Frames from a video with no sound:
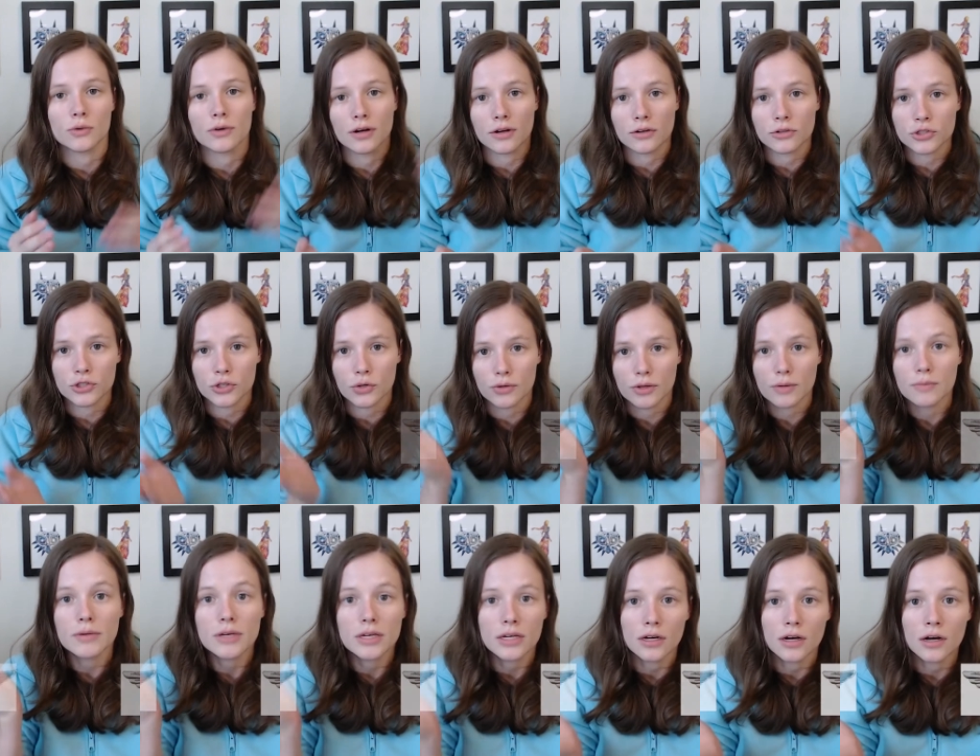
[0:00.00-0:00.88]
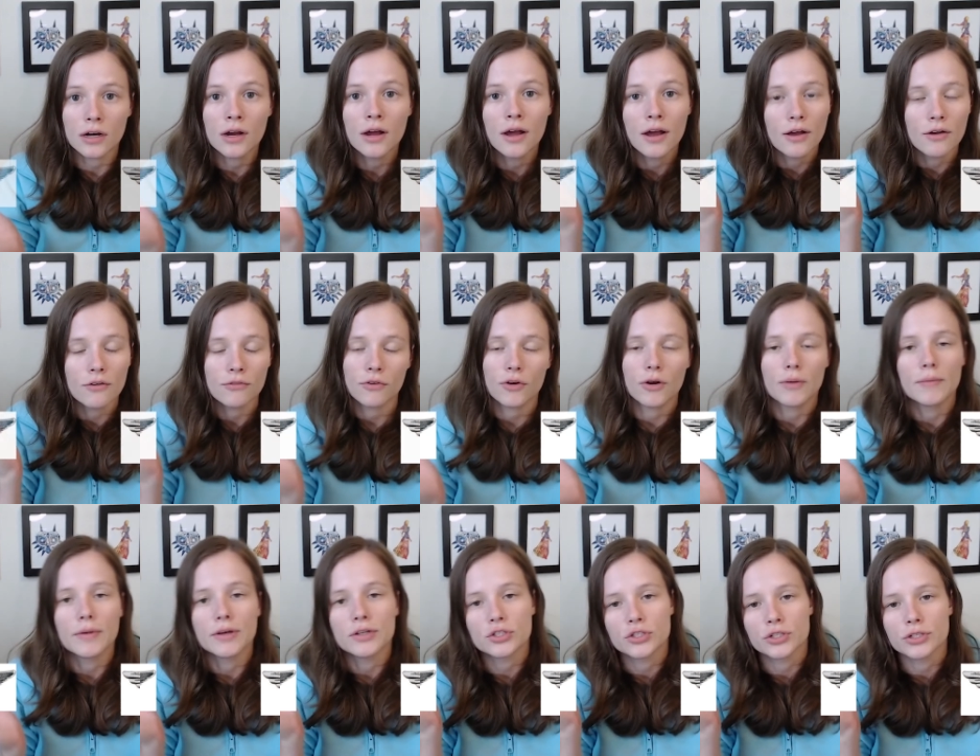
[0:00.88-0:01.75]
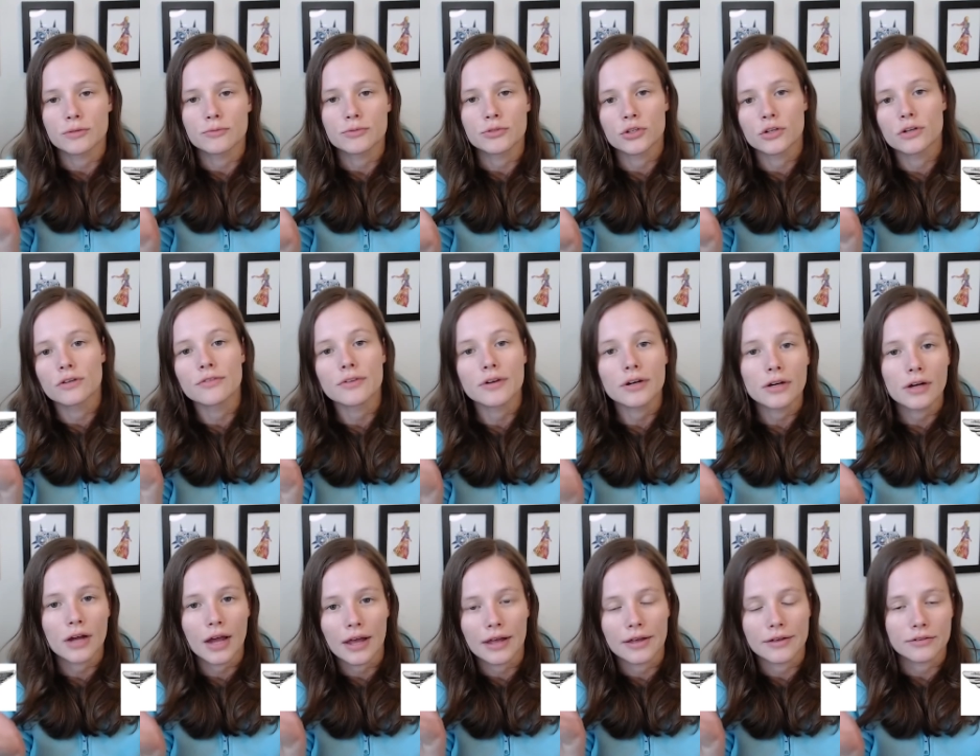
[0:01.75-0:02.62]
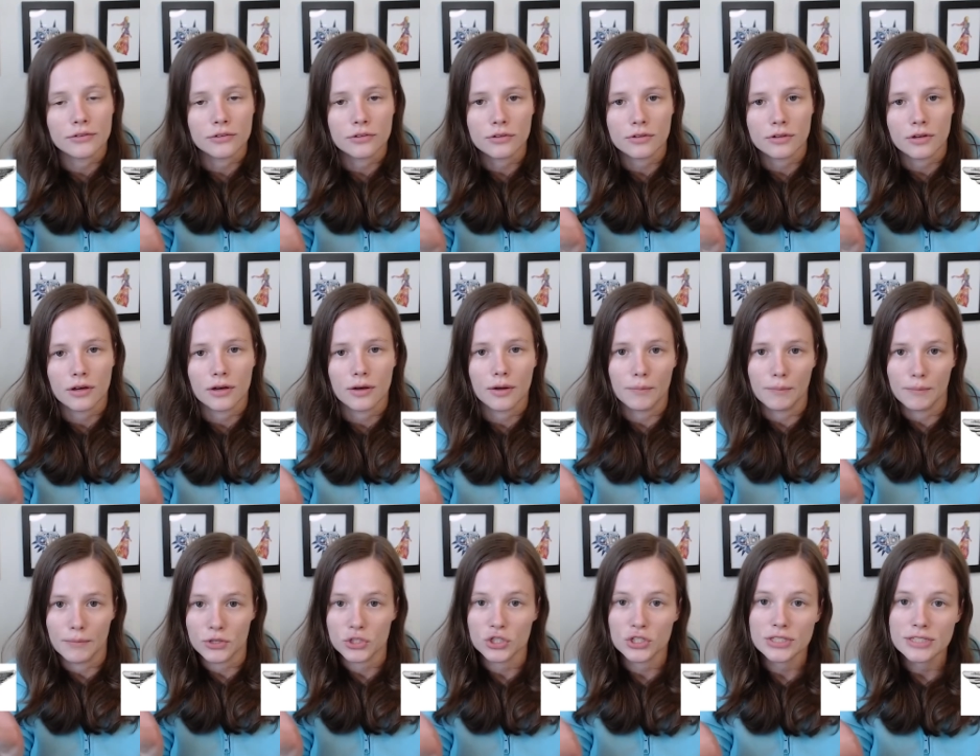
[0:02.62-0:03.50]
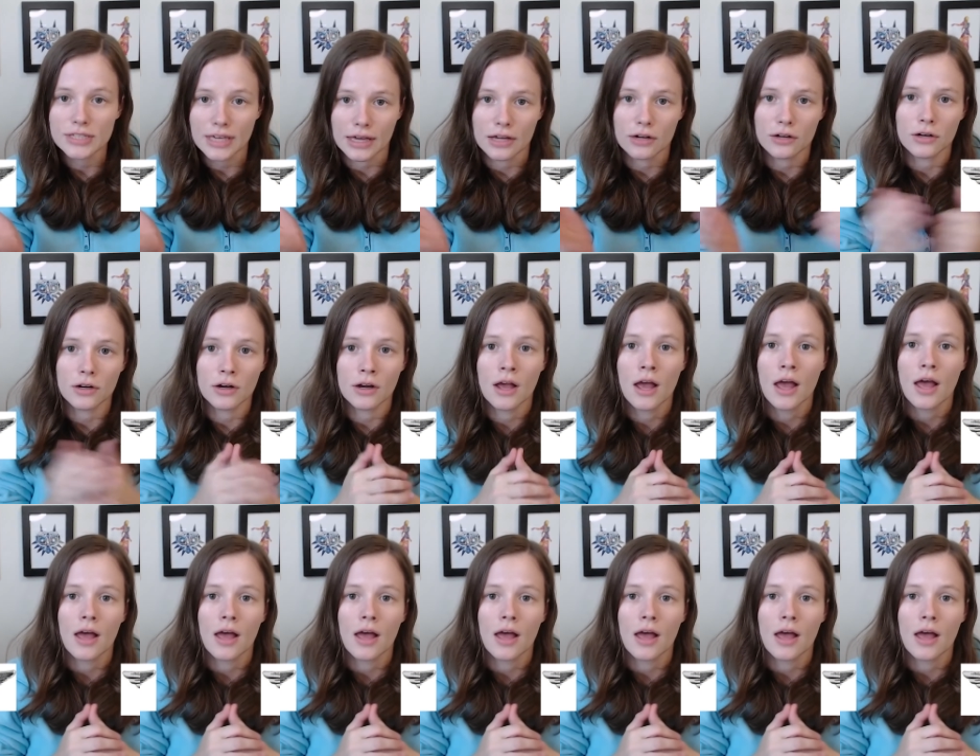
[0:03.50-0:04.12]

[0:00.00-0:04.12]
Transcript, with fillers: and I'll show them here for a mission observer and a mission scanner.